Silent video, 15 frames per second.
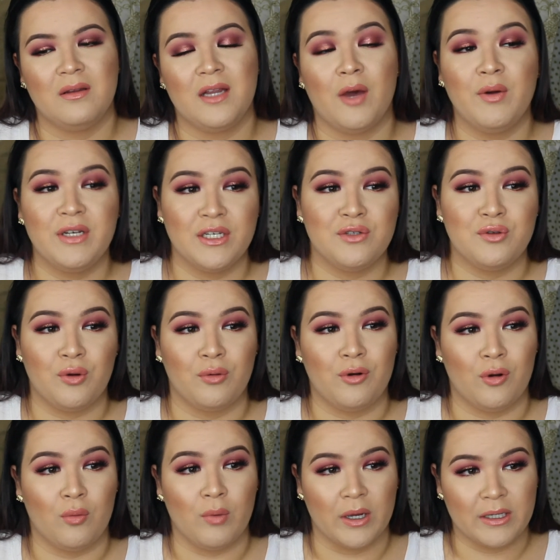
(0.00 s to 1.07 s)
nowadays you don't
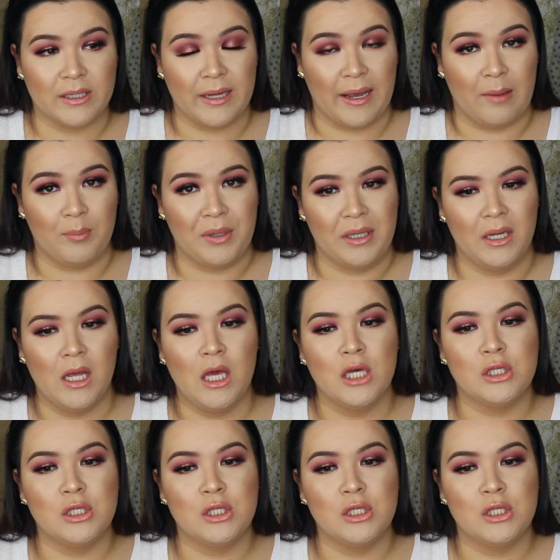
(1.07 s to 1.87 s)
know what could happen.